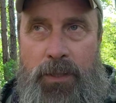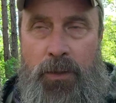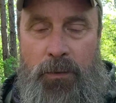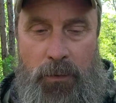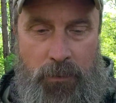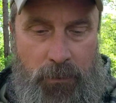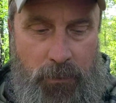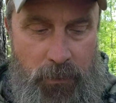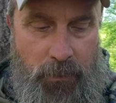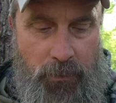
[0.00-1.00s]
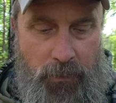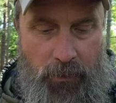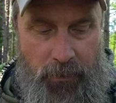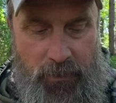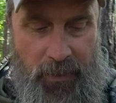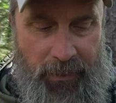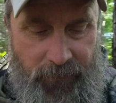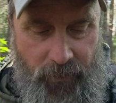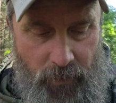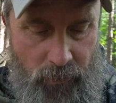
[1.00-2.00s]
shelter. And
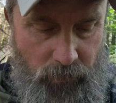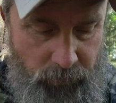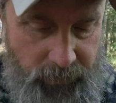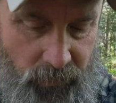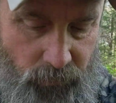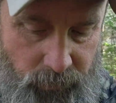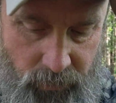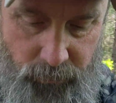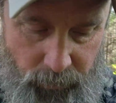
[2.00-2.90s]
second of all, we need a ridge